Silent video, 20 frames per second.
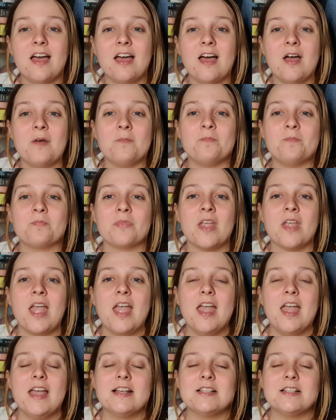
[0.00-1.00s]

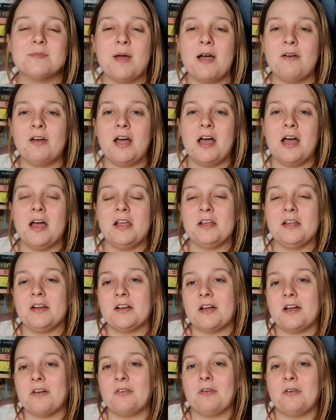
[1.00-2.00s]
It's about a young
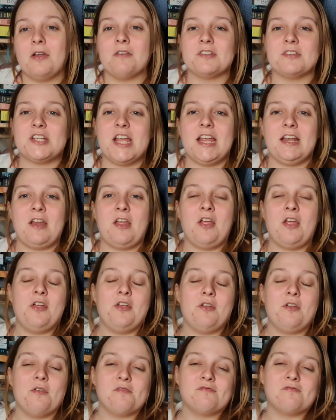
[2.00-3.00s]
girl called Lara Jean
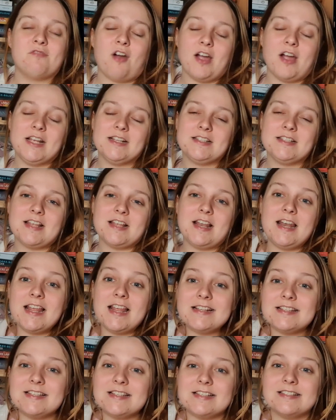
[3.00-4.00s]
who writes
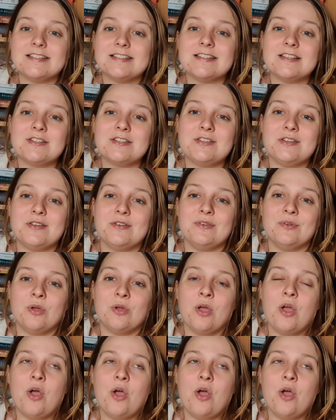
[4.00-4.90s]
letters to